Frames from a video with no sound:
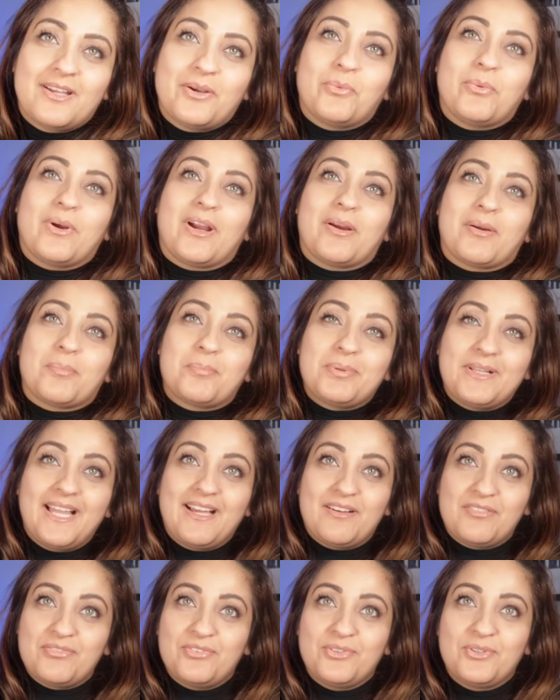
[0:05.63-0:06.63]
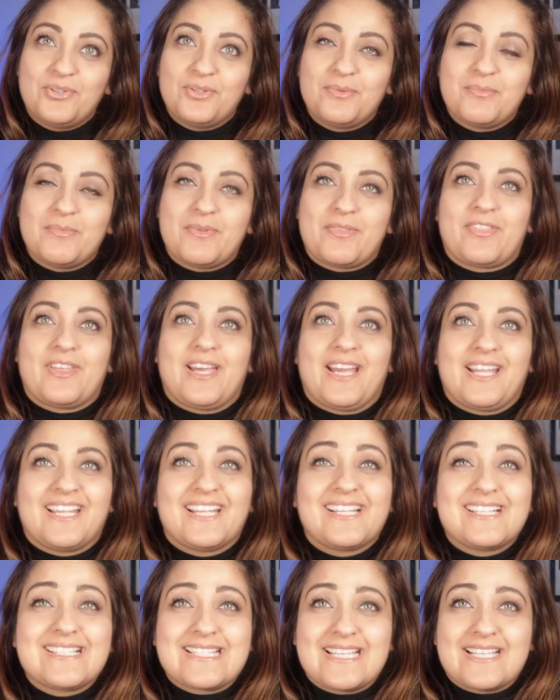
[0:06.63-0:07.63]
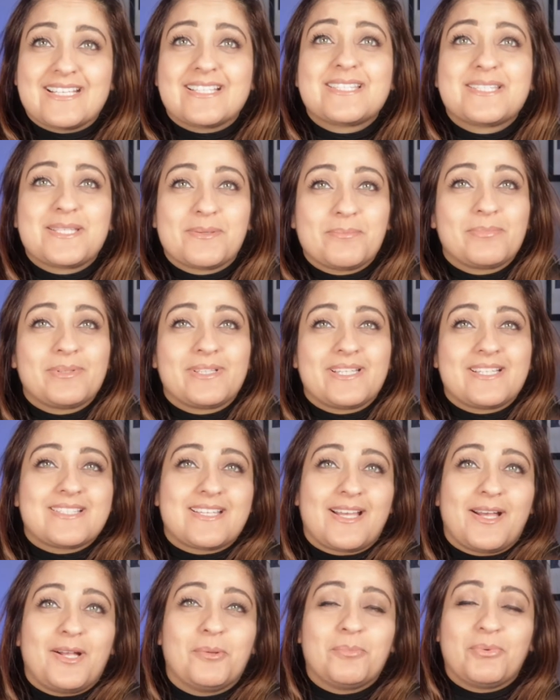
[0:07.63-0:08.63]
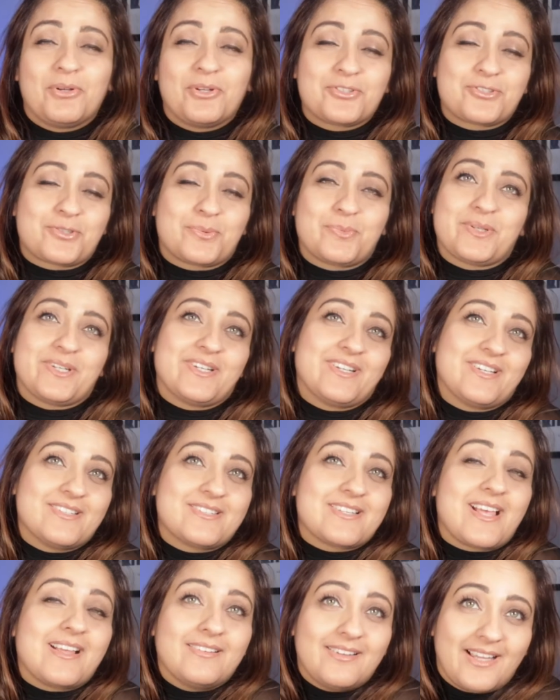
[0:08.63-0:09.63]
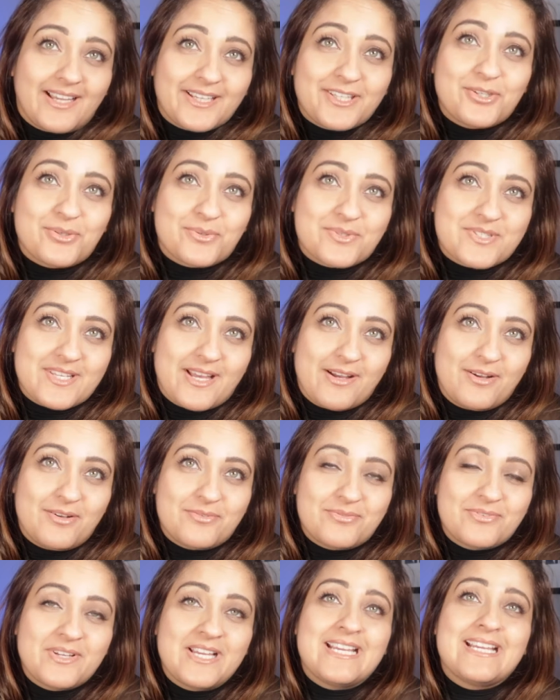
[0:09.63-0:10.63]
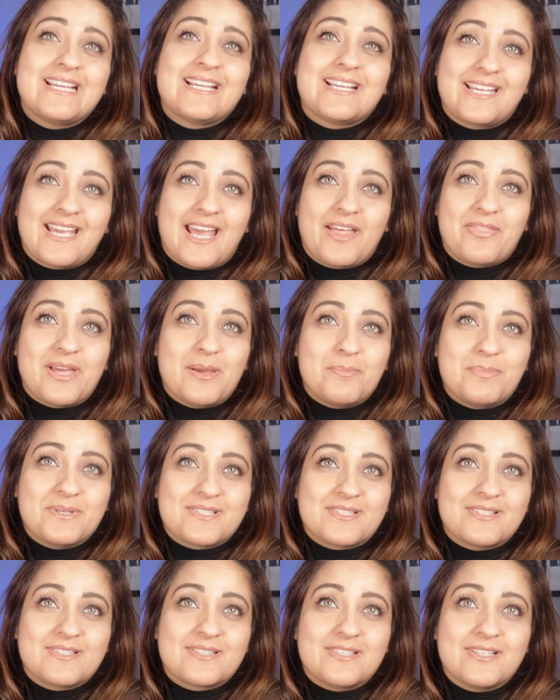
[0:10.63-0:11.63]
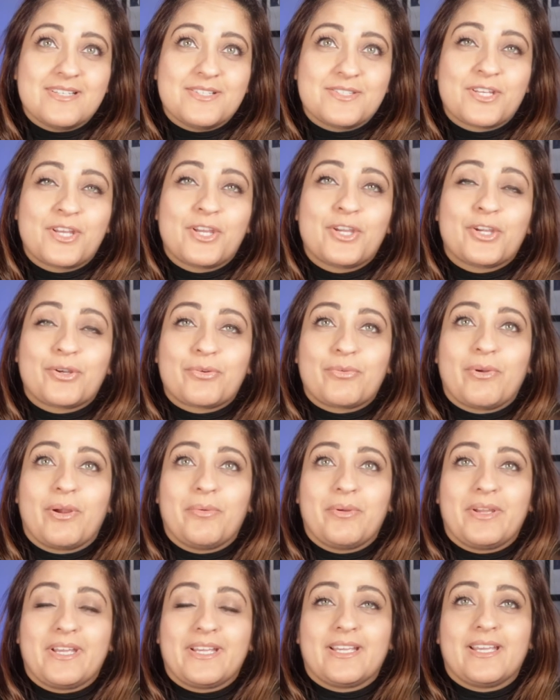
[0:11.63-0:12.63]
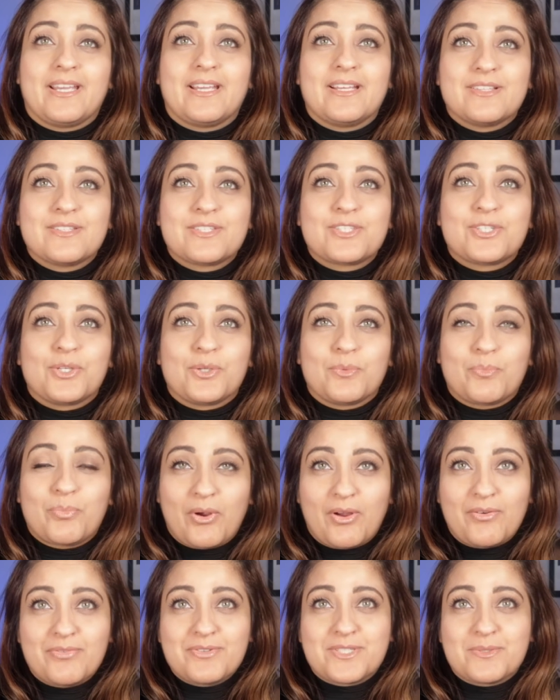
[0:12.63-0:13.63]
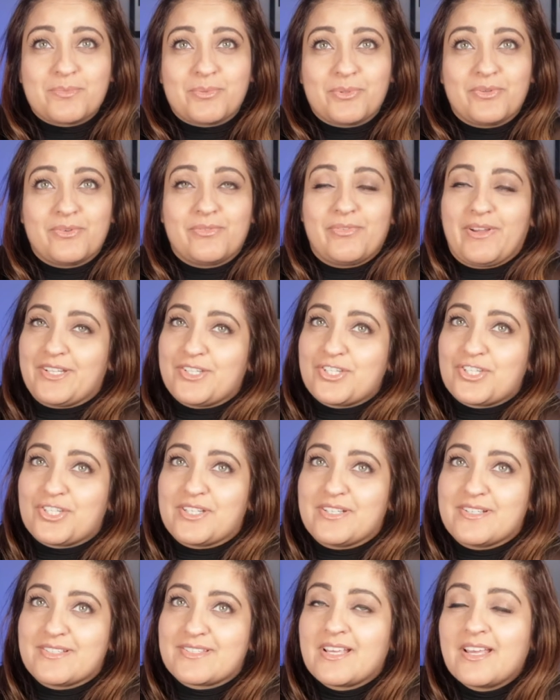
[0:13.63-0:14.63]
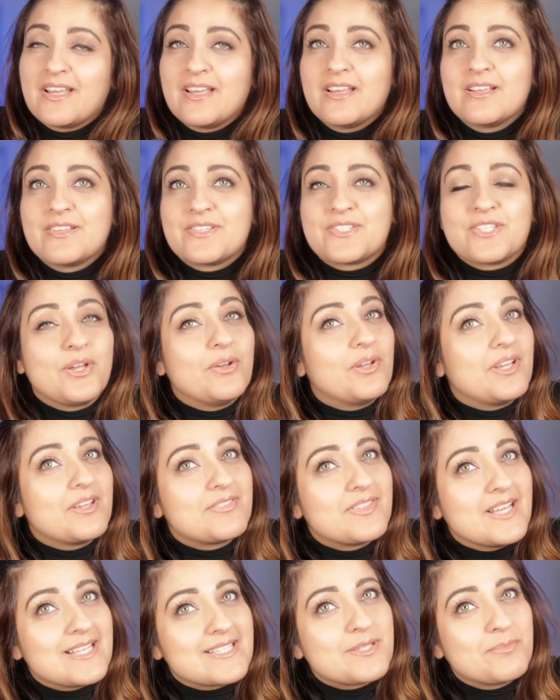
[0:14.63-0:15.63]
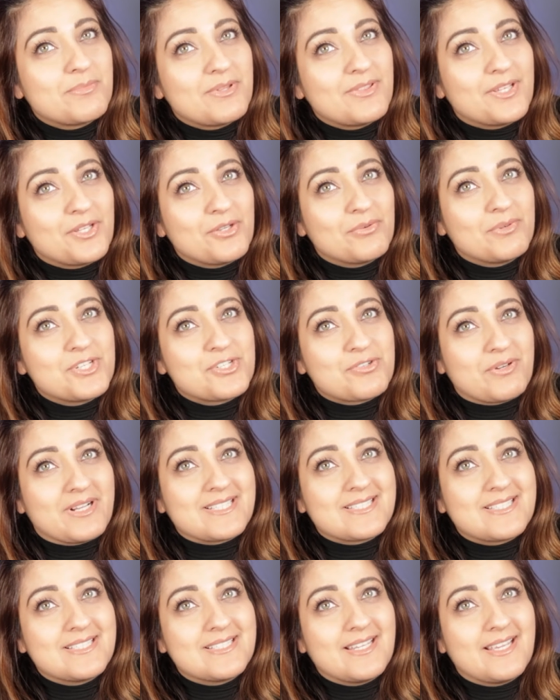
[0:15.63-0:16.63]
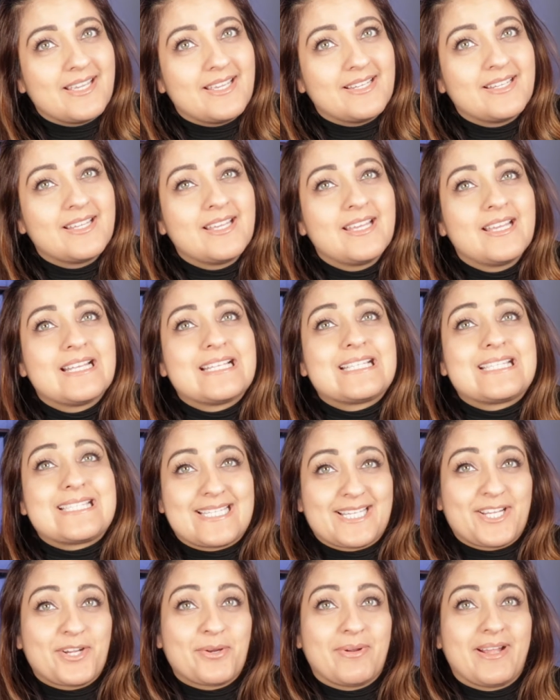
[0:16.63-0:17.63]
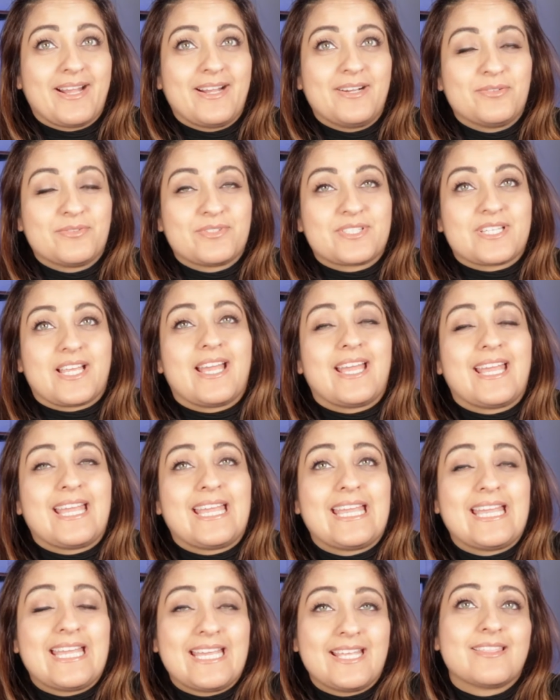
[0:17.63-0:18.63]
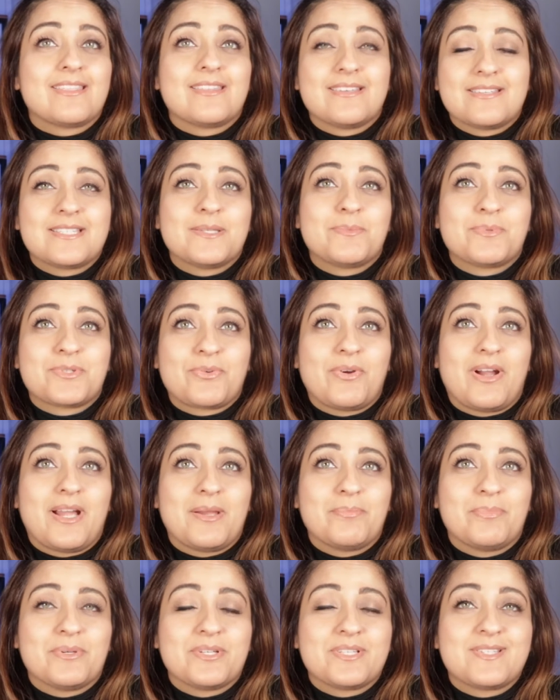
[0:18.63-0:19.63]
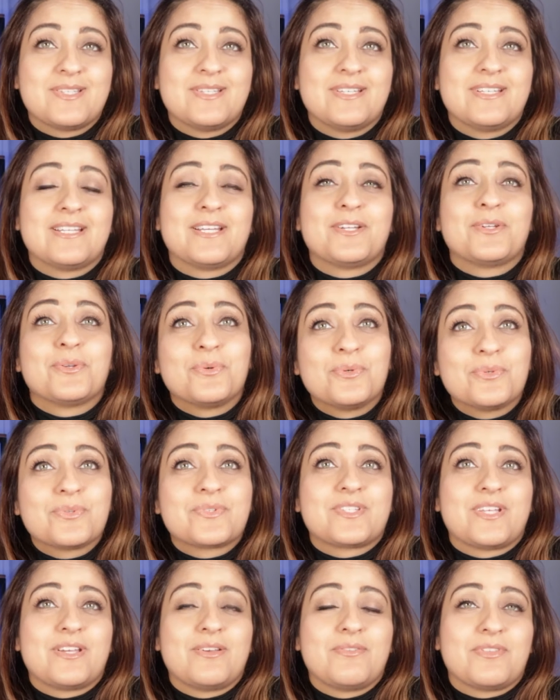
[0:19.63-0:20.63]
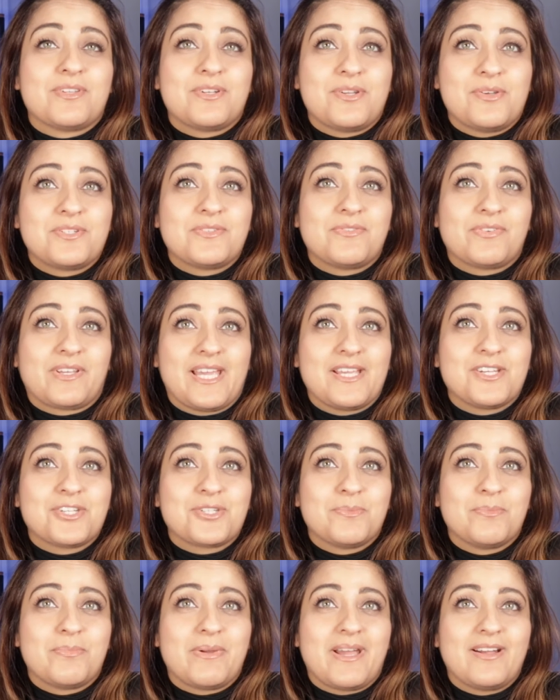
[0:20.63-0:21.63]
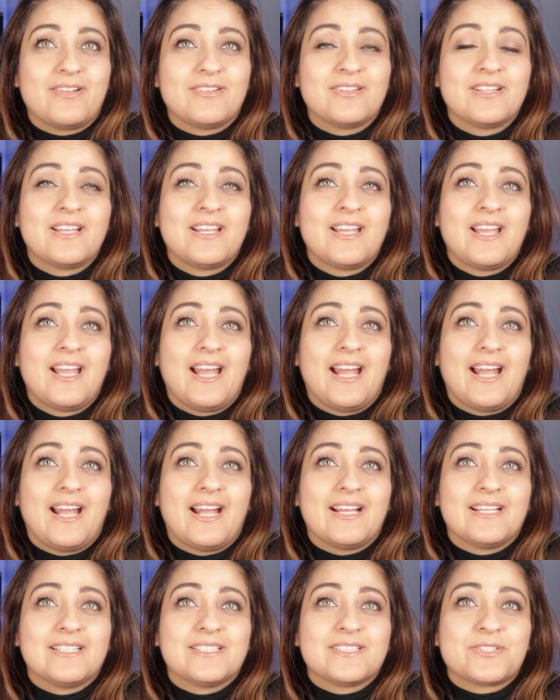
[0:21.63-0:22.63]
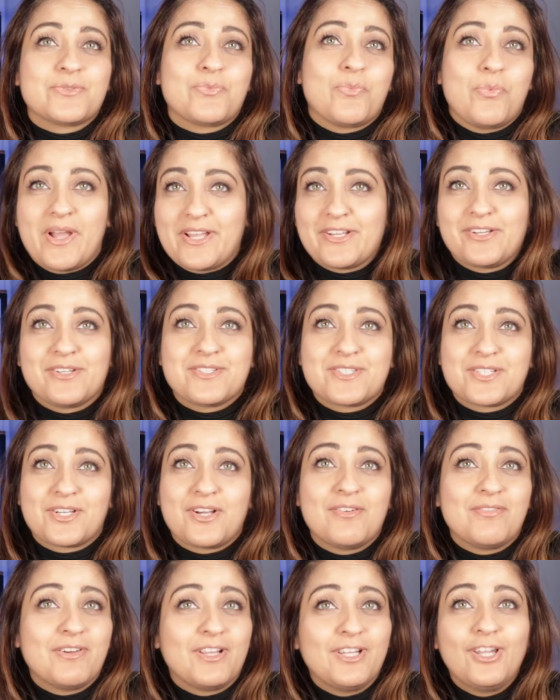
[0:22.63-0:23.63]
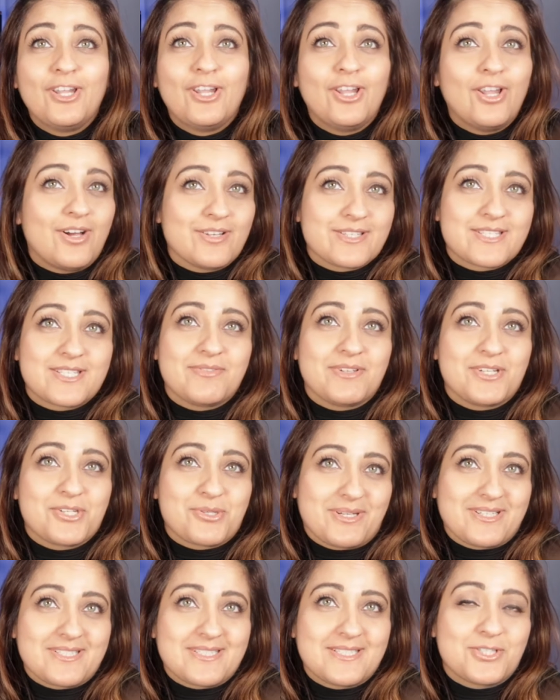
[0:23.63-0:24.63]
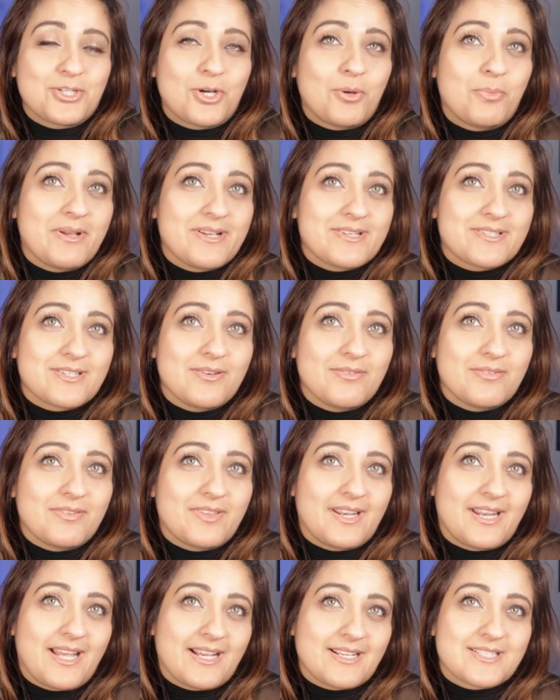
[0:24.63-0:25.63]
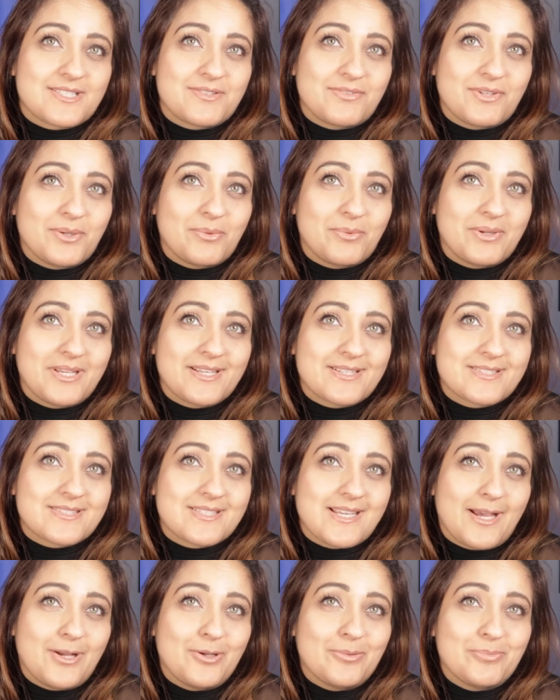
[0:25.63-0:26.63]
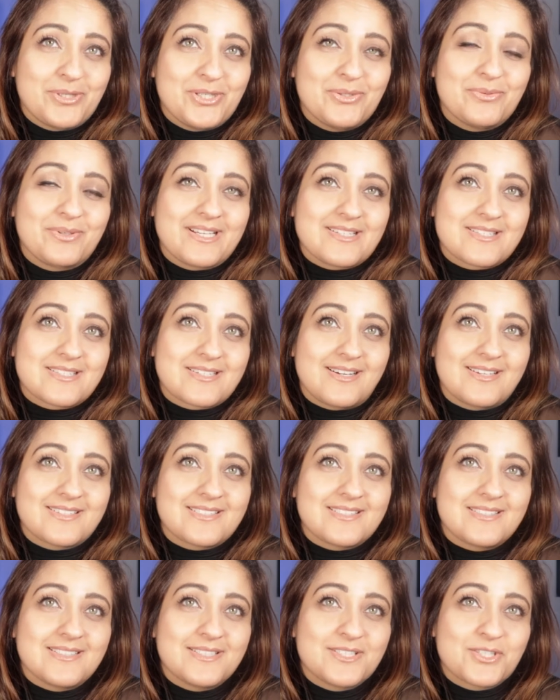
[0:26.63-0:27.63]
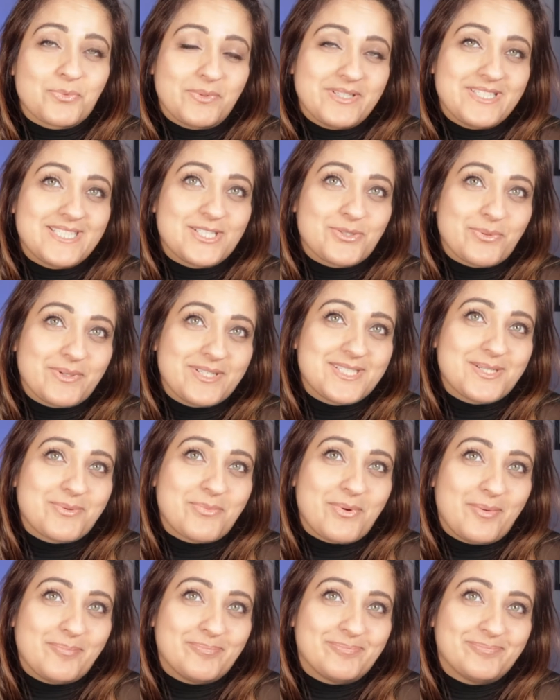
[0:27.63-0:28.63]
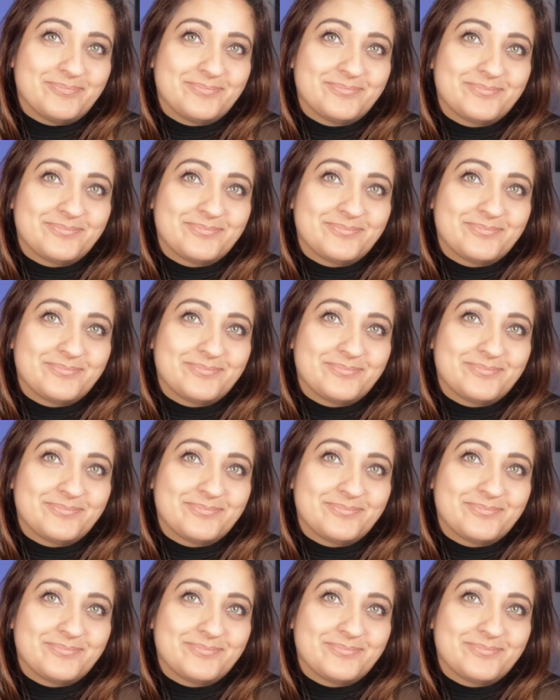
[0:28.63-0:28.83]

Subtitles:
We're a platform that exists simply to help entrepreneurs like yourself get their businesses growing into profitable ventures. So if that's something that you're interested in, stick around, hit the subscribe button and also the notification bell, and we're going to cover lots of interesting topics over the next few weeks to help you get started in 2021.